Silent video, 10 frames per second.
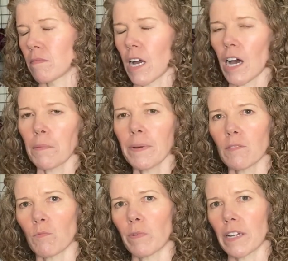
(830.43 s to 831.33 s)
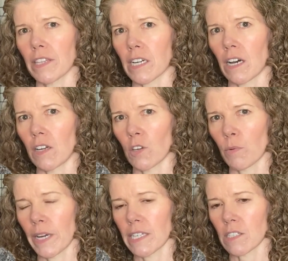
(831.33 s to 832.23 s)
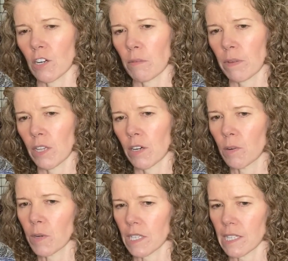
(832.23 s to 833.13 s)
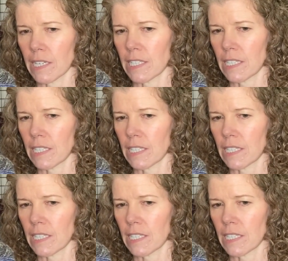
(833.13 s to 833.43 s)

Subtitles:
I'll put what the colorways are below because I